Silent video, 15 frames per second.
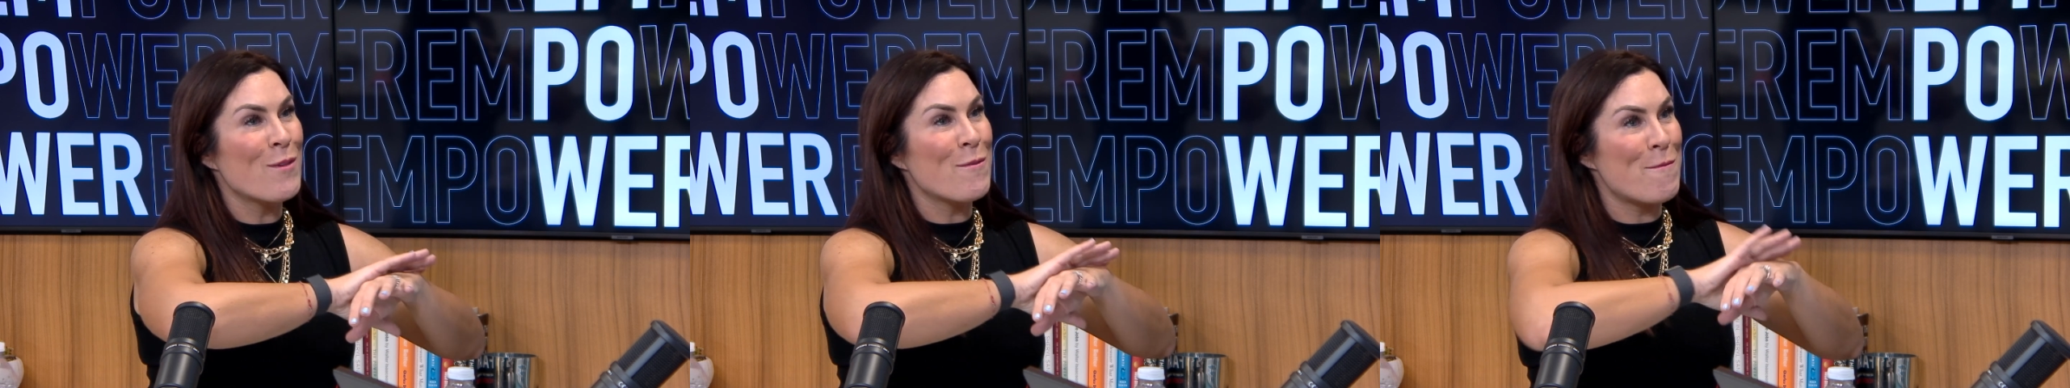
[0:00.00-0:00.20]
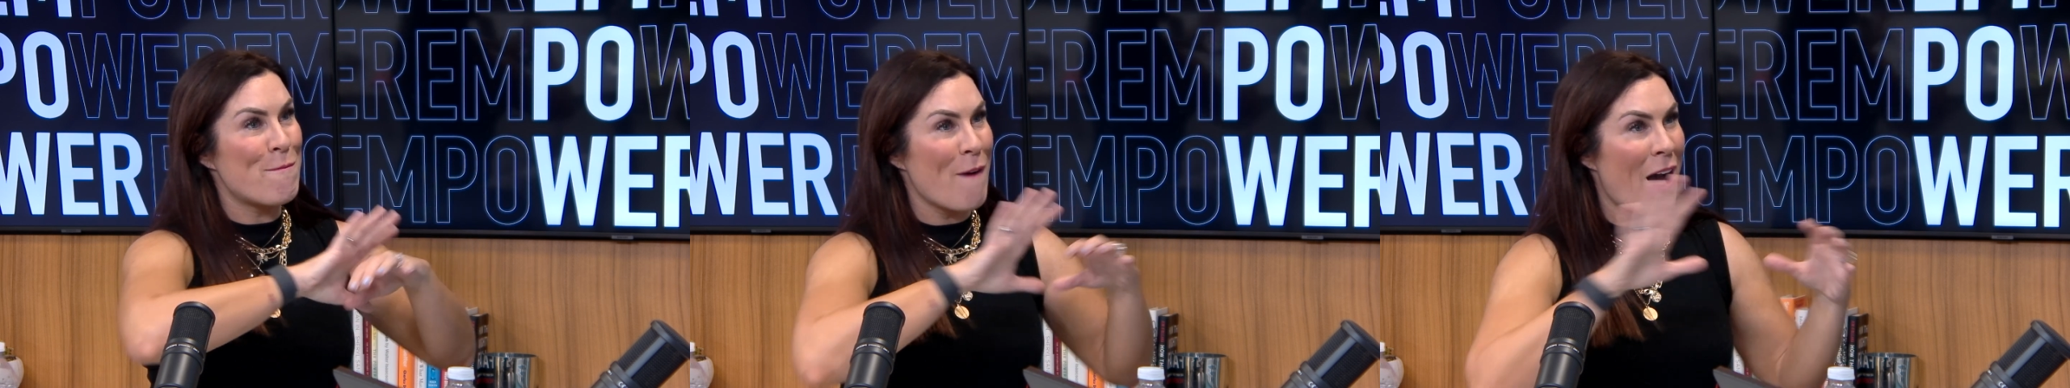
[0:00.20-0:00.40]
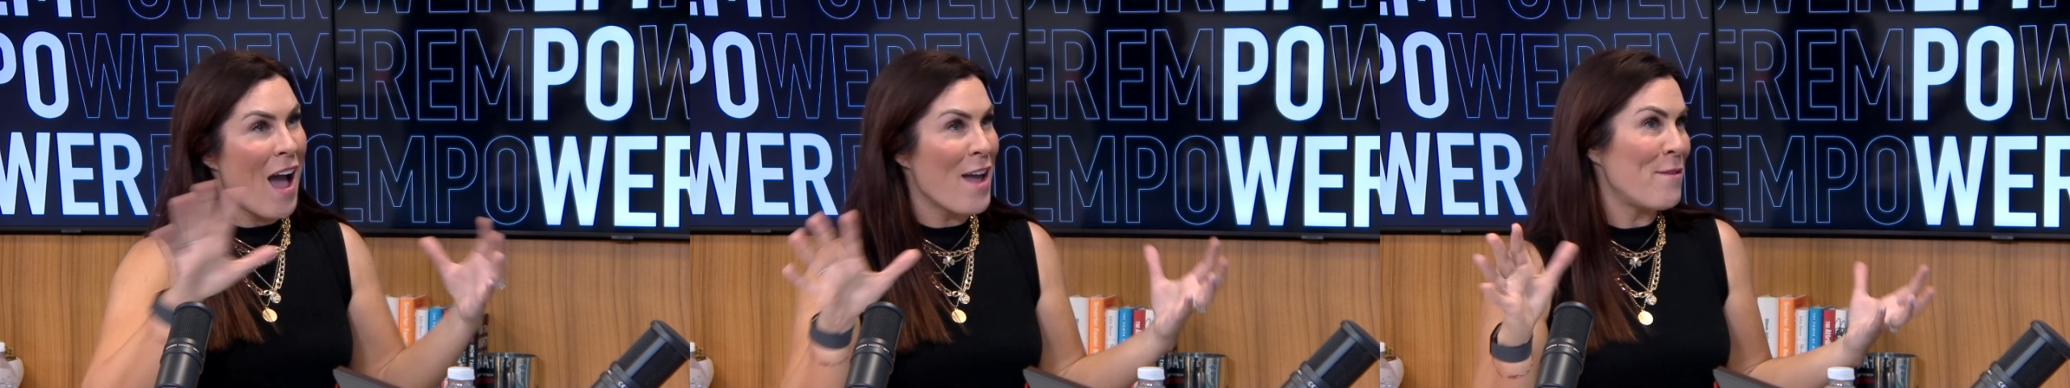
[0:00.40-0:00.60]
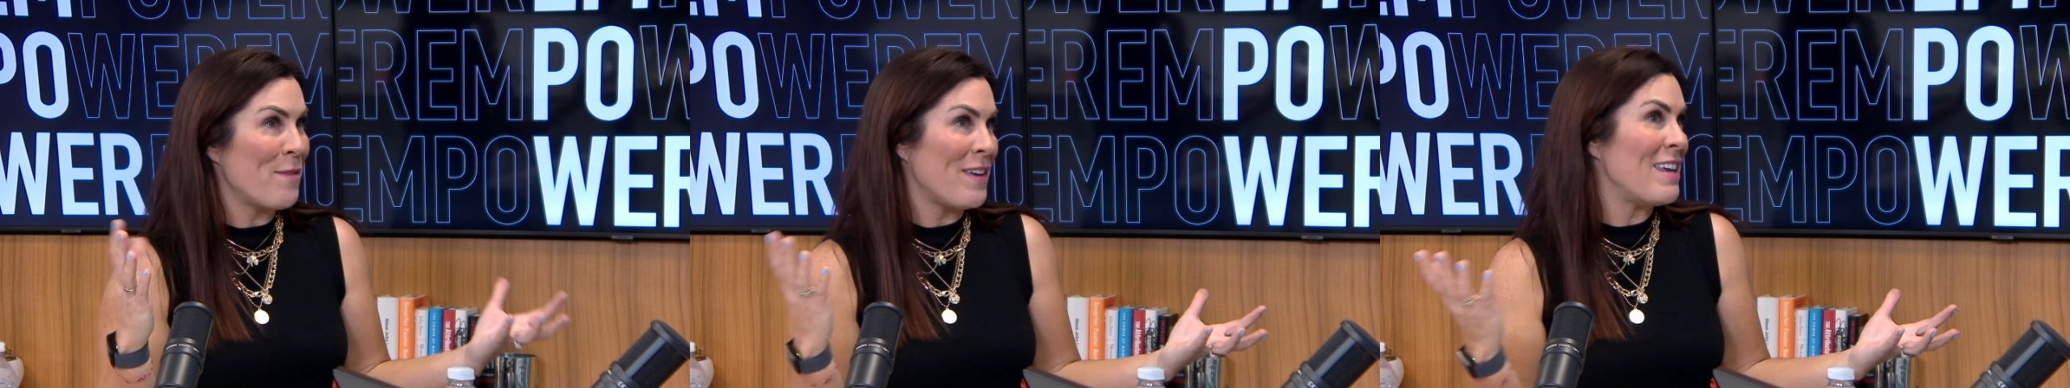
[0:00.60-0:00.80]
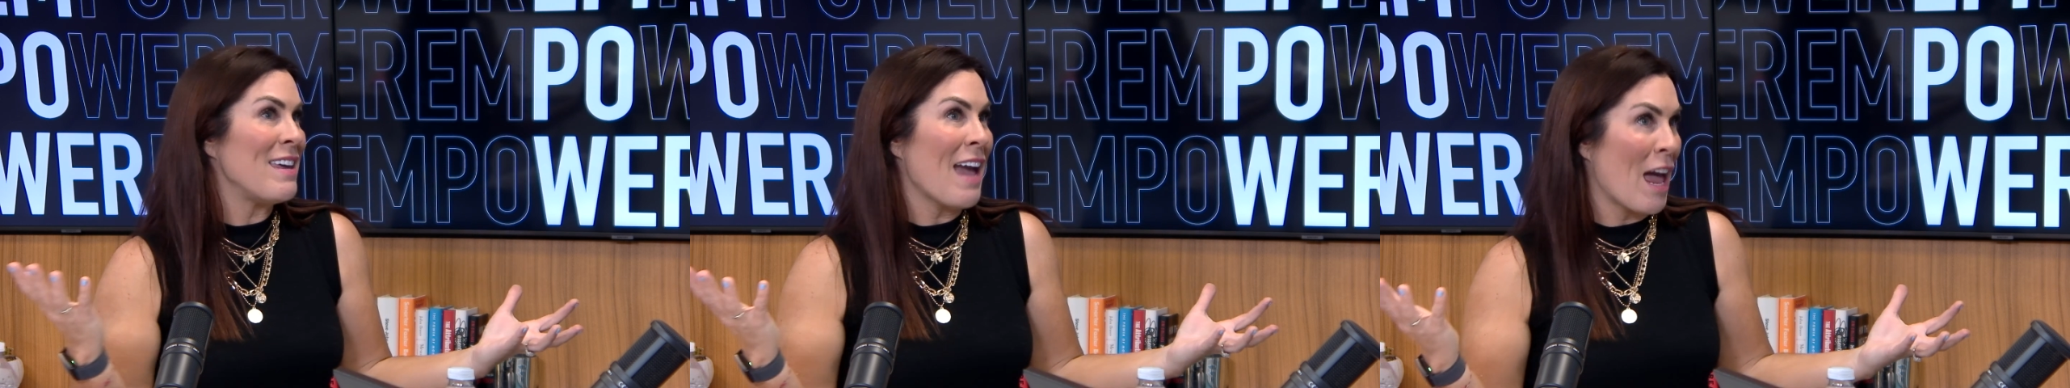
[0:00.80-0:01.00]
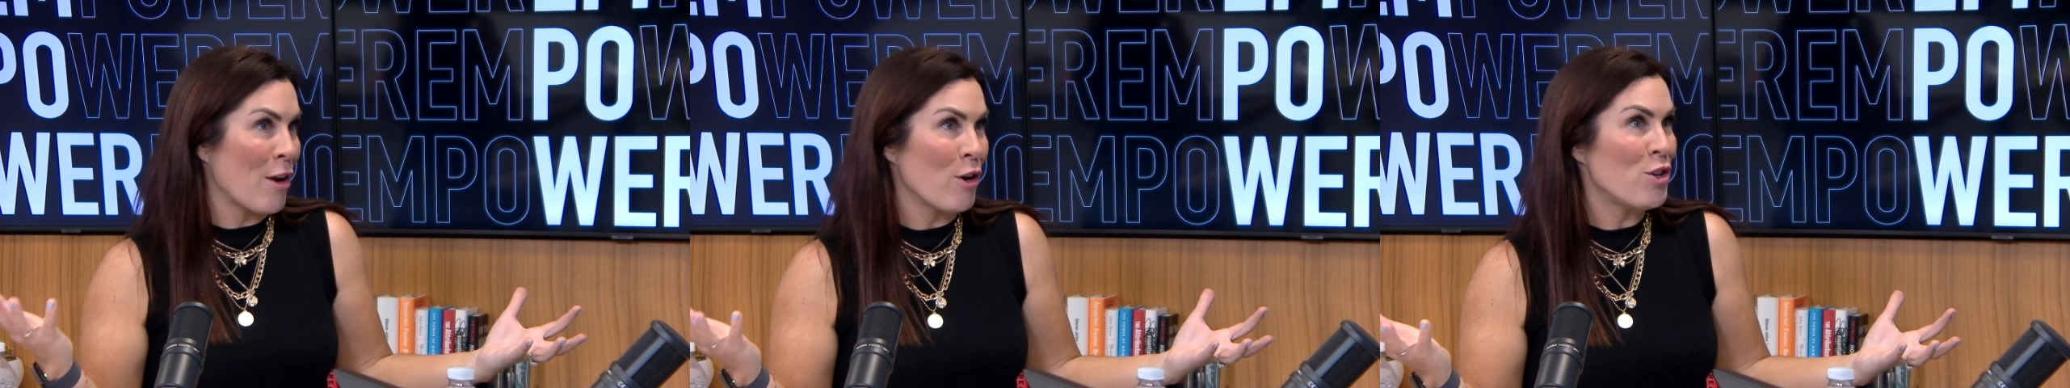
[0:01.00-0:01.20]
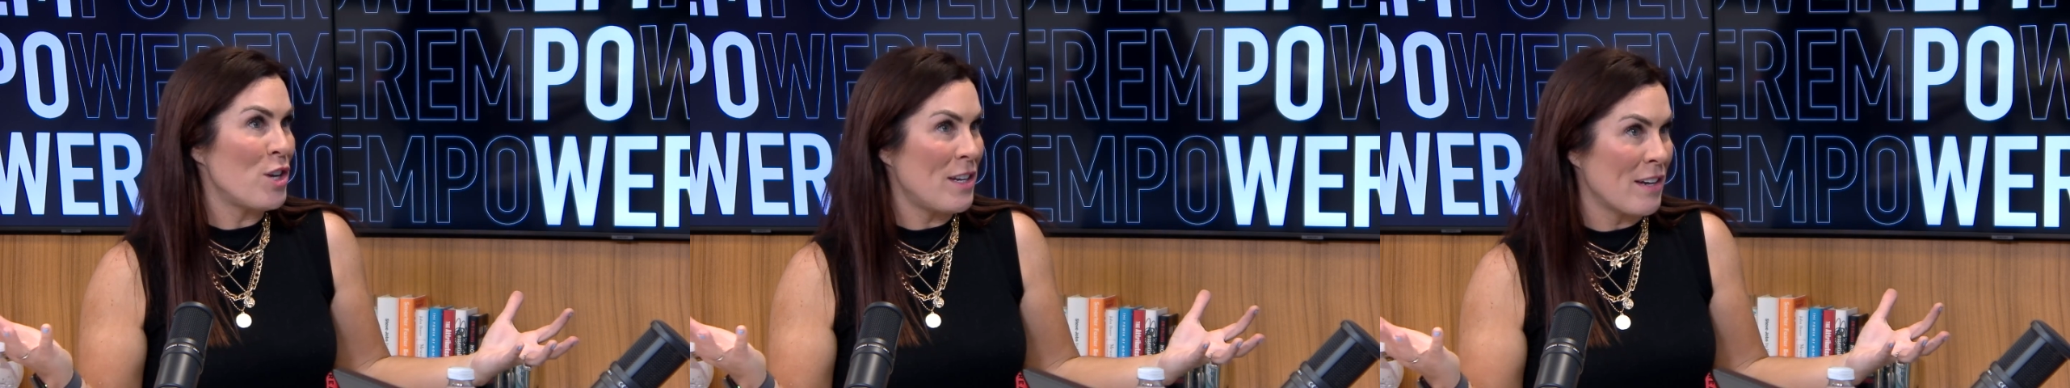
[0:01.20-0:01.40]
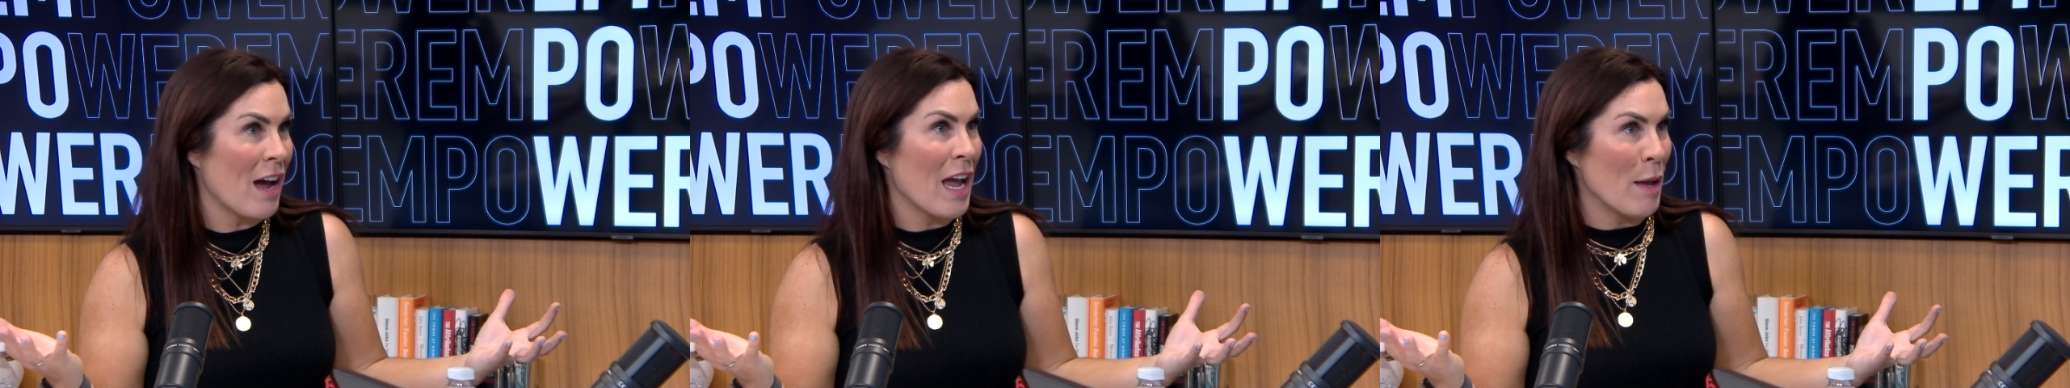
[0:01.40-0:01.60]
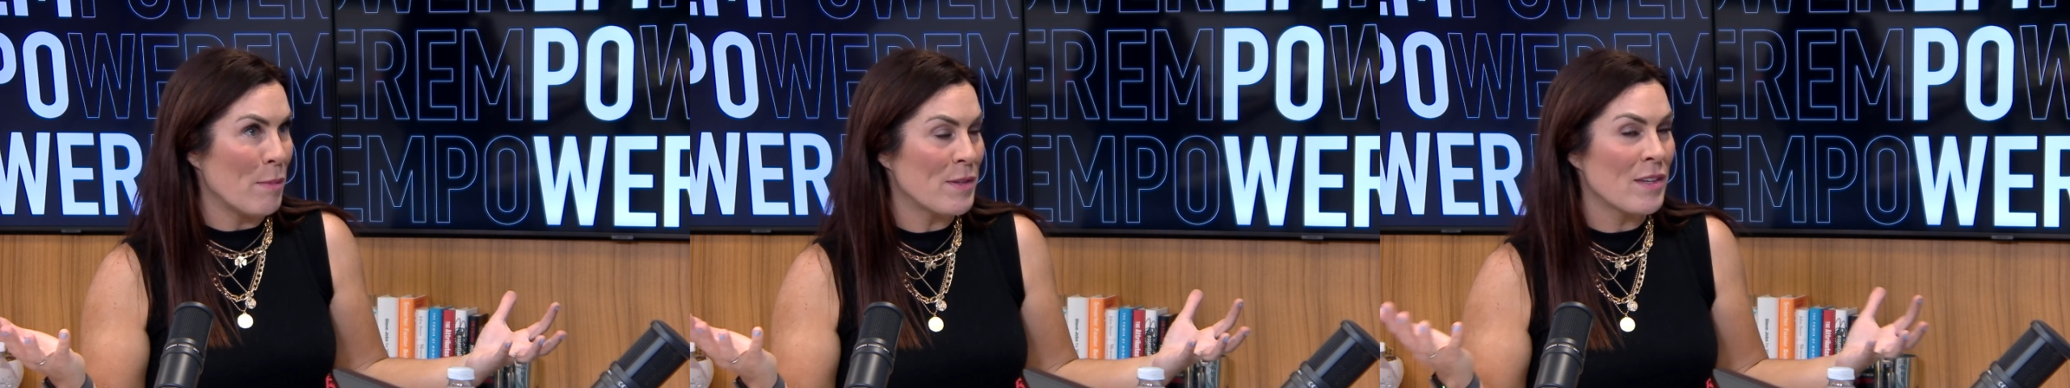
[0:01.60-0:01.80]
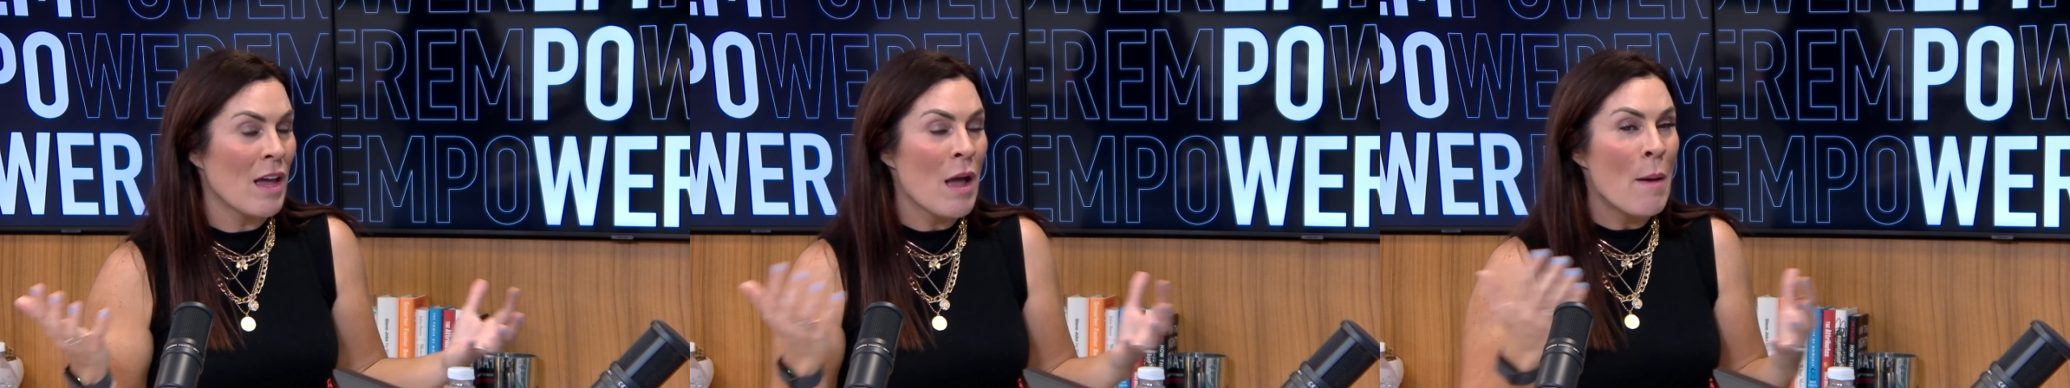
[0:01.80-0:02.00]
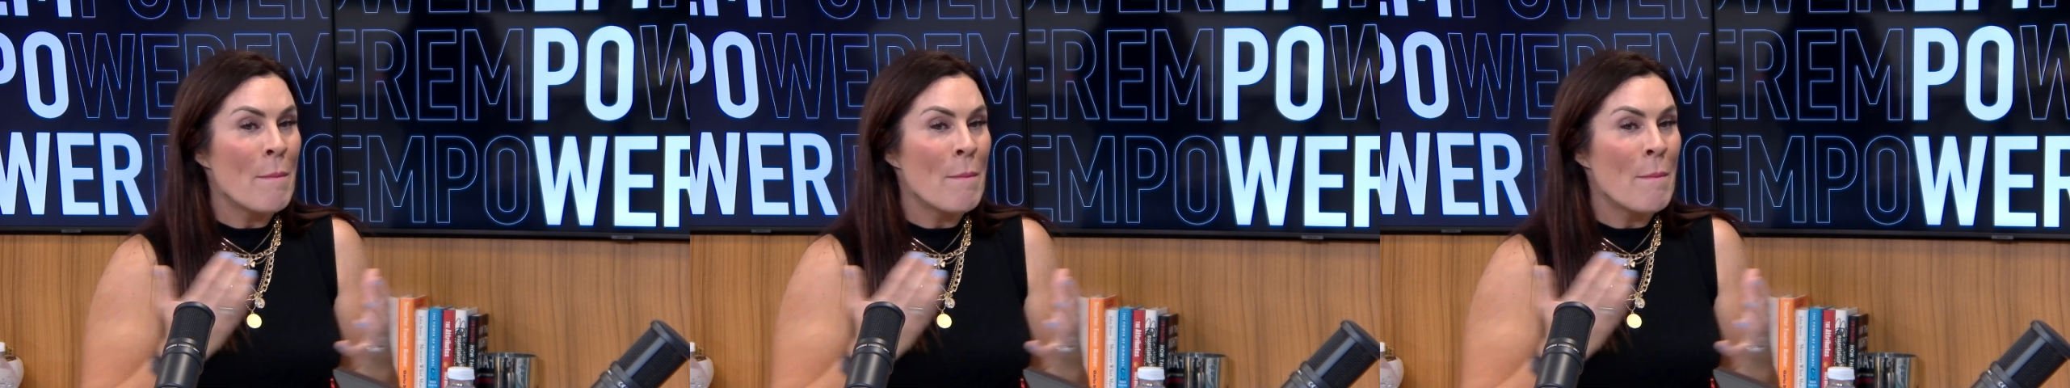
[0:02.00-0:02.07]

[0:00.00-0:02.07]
5 key energy types.